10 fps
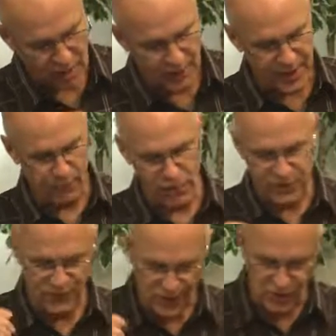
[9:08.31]
but it
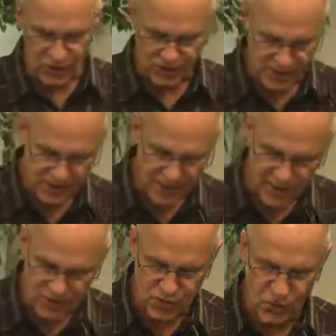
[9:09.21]
was vicious, that
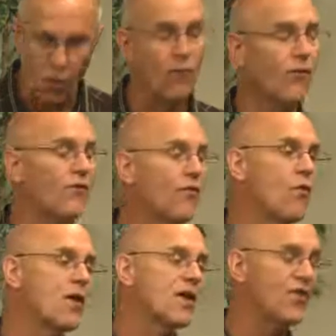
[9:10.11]
it took over
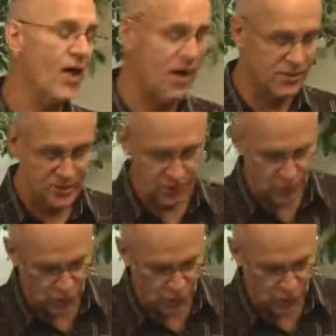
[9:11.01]
40,000